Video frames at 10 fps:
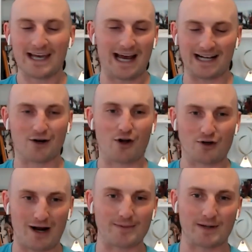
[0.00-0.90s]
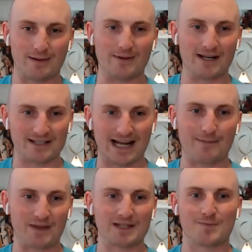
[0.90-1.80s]
I didn't call it dropshipping, but I'll
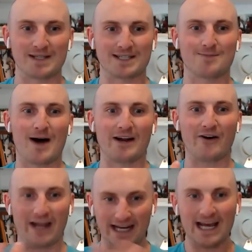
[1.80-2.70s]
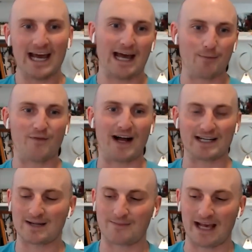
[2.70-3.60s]
stop this business model and, and move on
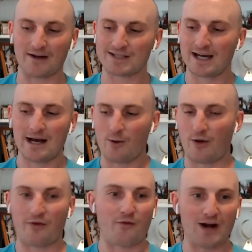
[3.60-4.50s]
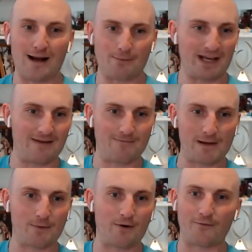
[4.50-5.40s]
to something else. With FreeUp, we gave
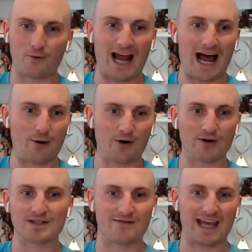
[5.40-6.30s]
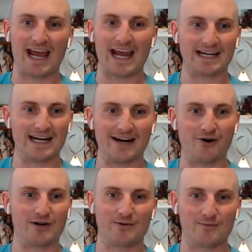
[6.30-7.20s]
people free hours. If they hated it
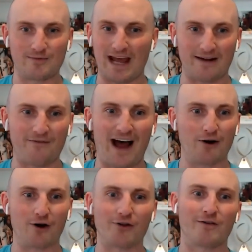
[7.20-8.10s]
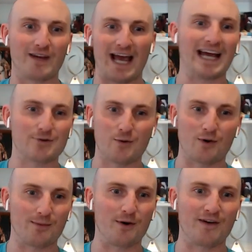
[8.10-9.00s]
or fired all their V As, we
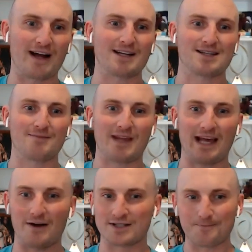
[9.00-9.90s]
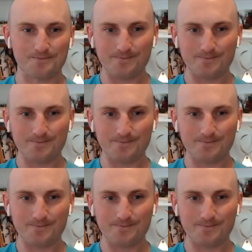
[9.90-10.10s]
would have moved on to something else.